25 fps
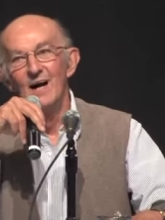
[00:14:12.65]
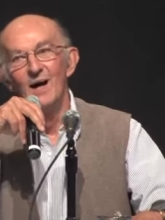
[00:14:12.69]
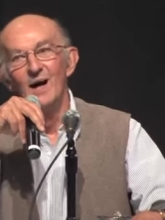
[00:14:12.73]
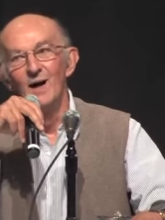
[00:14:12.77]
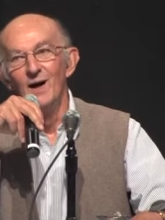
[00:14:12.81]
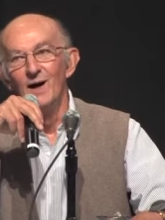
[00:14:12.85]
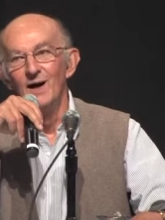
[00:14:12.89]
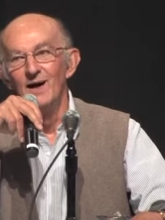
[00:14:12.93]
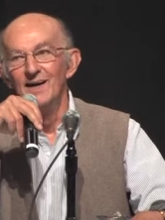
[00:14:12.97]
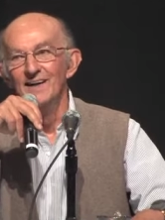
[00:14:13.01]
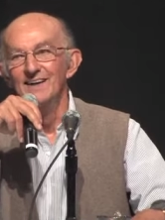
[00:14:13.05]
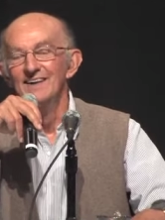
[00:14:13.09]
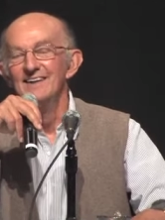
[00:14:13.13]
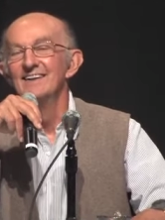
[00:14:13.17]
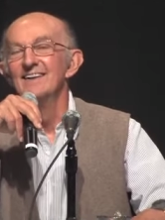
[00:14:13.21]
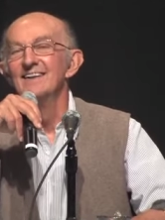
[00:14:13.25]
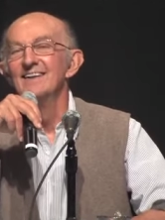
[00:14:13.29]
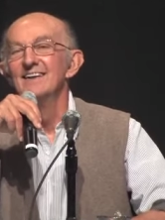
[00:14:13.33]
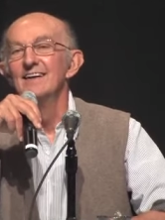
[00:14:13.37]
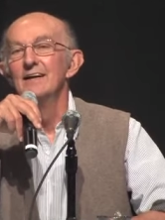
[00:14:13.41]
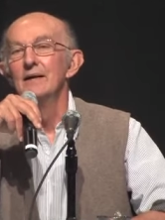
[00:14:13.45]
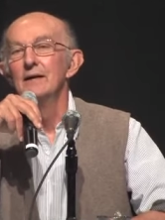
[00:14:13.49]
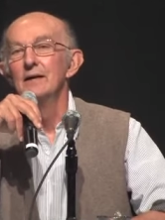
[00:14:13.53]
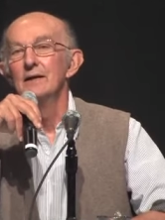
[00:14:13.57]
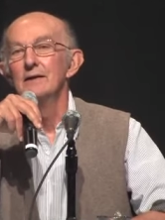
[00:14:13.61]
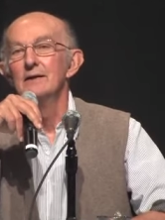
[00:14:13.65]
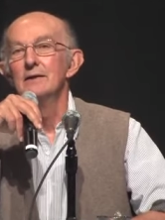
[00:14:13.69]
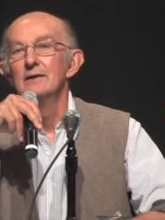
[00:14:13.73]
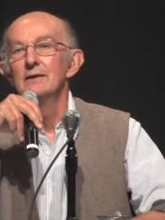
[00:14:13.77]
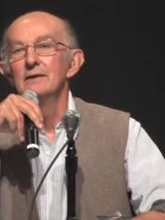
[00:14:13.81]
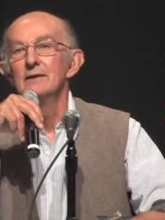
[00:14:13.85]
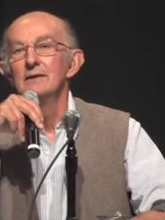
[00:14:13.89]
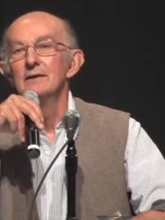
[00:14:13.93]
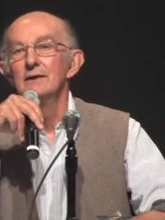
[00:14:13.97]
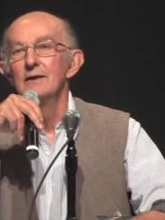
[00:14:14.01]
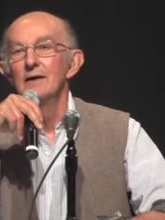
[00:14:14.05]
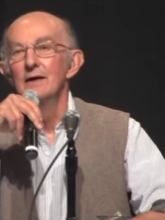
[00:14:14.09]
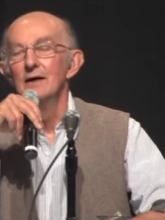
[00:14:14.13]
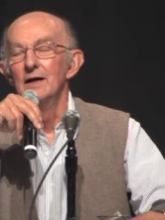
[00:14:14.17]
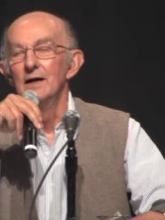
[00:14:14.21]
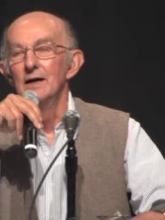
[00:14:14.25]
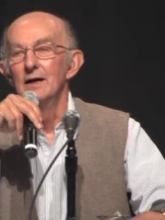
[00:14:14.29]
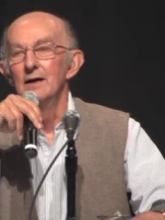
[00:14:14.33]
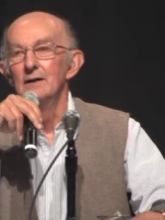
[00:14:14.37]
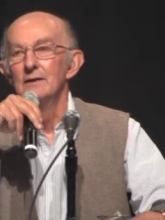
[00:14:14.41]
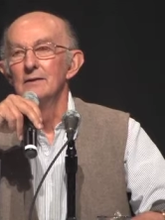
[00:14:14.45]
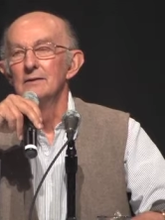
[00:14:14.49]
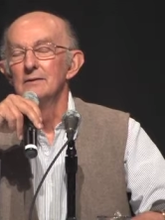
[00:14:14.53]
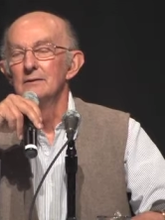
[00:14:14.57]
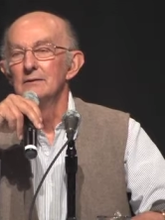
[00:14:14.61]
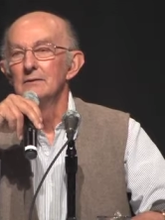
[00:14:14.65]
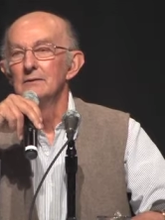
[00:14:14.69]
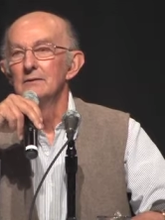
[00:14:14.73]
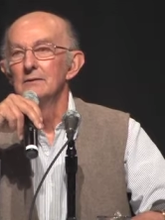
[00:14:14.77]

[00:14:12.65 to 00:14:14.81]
uh, he, uh,